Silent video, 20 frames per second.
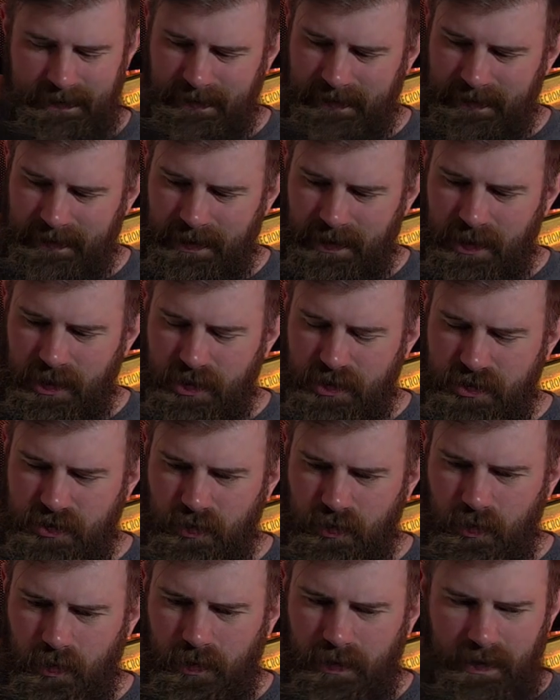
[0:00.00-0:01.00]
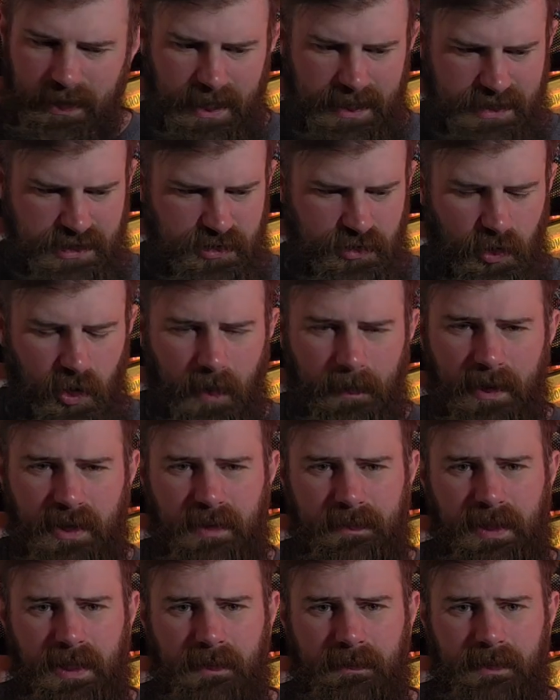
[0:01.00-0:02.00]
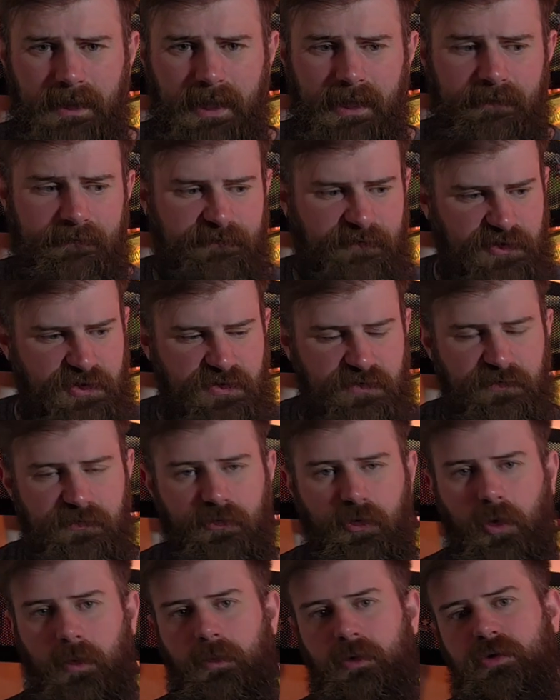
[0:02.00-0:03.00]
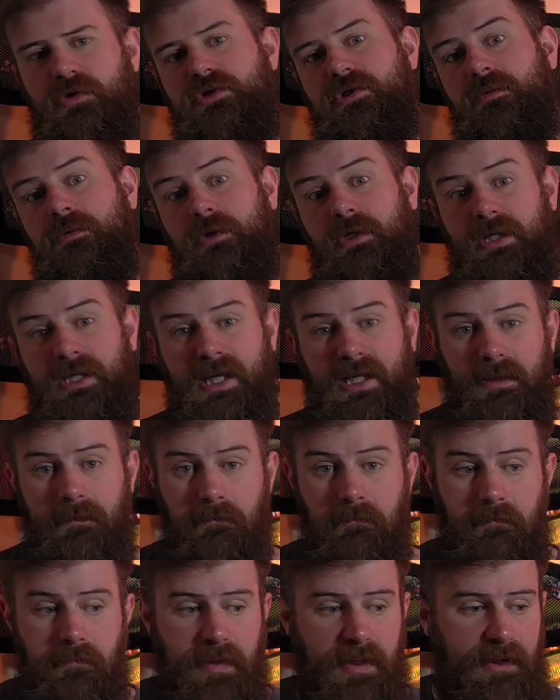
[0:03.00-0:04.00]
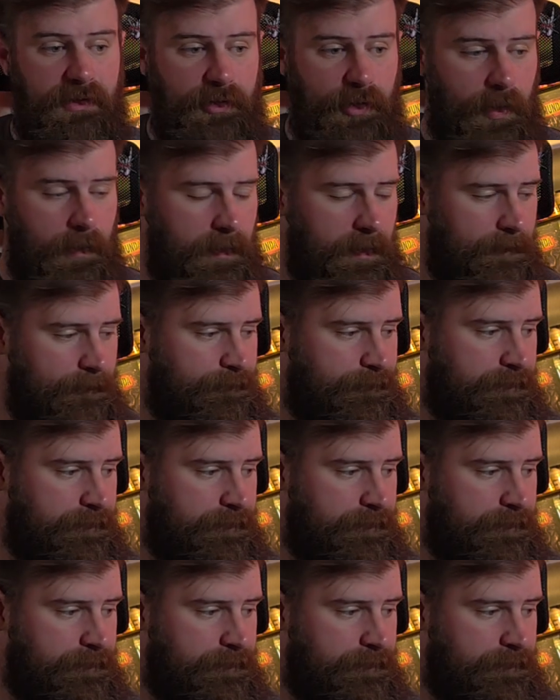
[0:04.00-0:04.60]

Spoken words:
So let's talk about the battle plan. First and foremost, we're going to get them built up,